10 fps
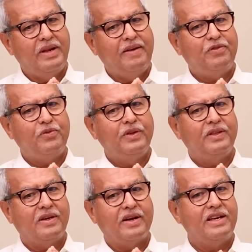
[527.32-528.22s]
left
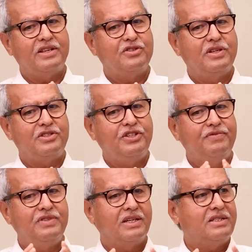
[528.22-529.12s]
with courage, the
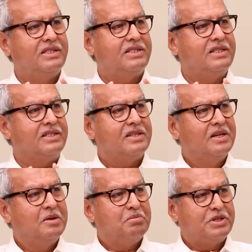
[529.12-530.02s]
Chief Justices
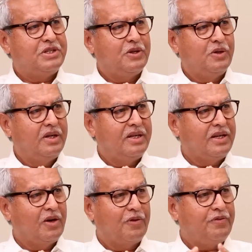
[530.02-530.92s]

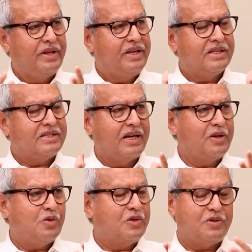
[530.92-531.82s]
particularly of various high
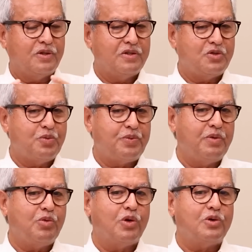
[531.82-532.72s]
courts or the
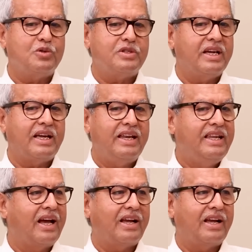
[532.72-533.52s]
Supreme Court, to take any